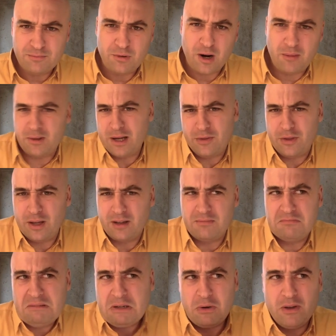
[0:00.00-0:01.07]
Probably, I think,
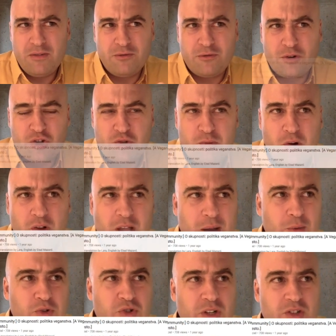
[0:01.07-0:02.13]
you know, even for a small
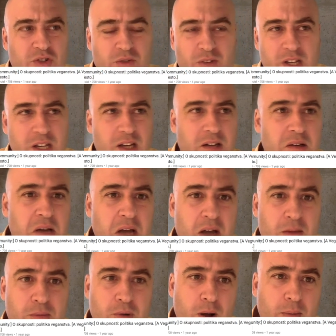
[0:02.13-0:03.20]
language like Slovenian,
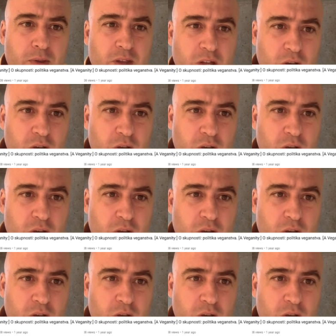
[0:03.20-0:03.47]
probably the